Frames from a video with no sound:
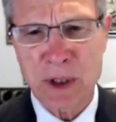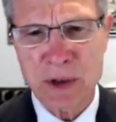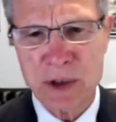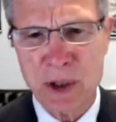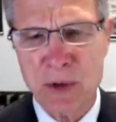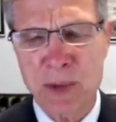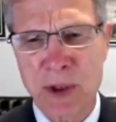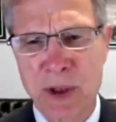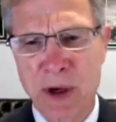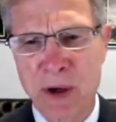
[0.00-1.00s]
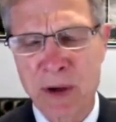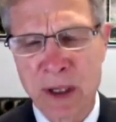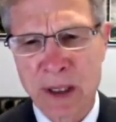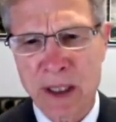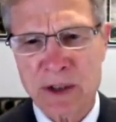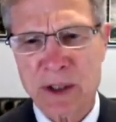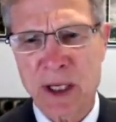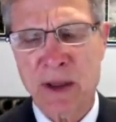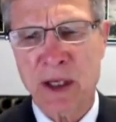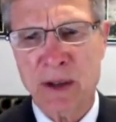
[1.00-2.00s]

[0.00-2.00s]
Jean Pierre, and say that,